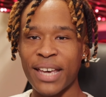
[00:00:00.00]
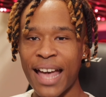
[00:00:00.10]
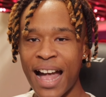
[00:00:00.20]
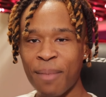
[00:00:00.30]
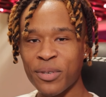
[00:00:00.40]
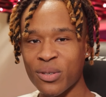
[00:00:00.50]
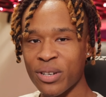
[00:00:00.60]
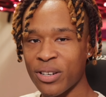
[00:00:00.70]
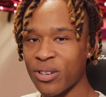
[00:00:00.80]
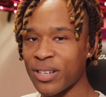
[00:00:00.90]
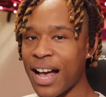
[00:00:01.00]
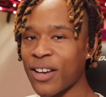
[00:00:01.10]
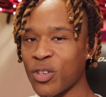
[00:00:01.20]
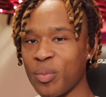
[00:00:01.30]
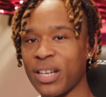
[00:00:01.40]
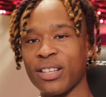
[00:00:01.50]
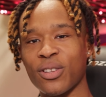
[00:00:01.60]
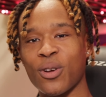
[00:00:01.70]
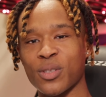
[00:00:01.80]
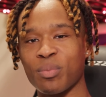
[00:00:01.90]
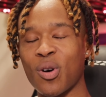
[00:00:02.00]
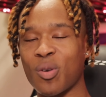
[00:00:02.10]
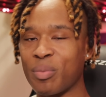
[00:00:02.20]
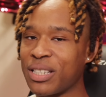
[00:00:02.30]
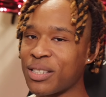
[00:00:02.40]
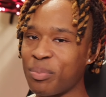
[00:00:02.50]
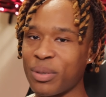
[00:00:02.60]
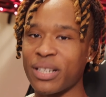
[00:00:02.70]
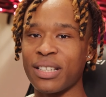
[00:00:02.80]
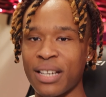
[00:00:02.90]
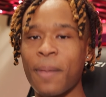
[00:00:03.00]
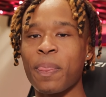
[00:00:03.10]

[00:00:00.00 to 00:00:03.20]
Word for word: capturing or documenting those moments but